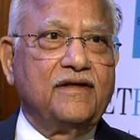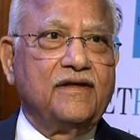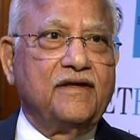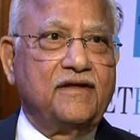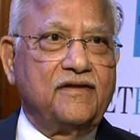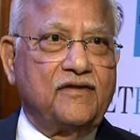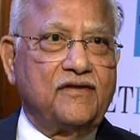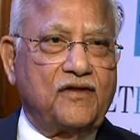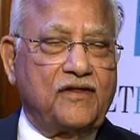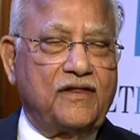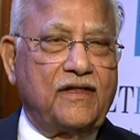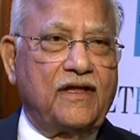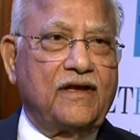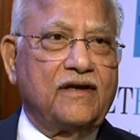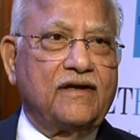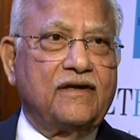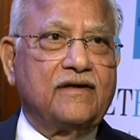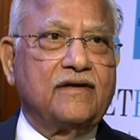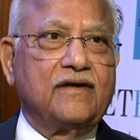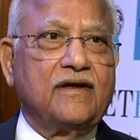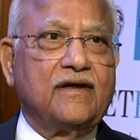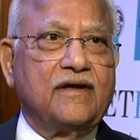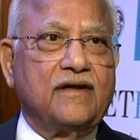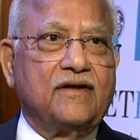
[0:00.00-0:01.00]
is on that
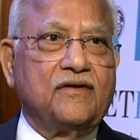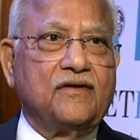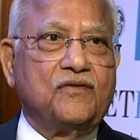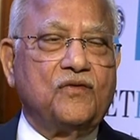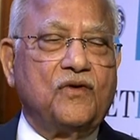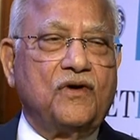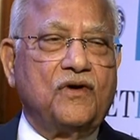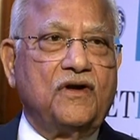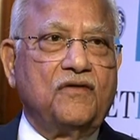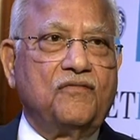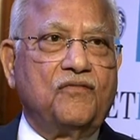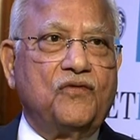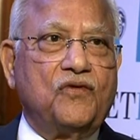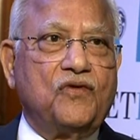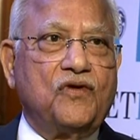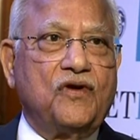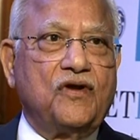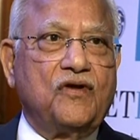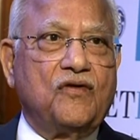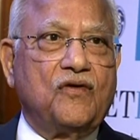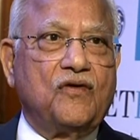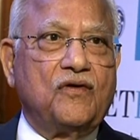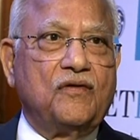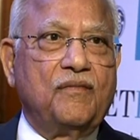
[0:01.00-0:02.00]

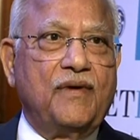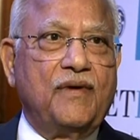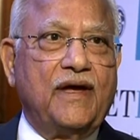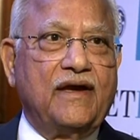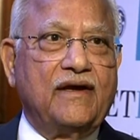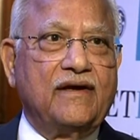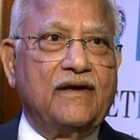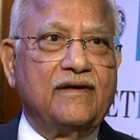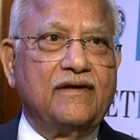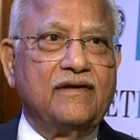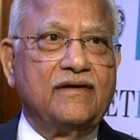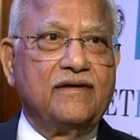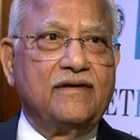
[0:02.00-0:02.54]
24-year-old man,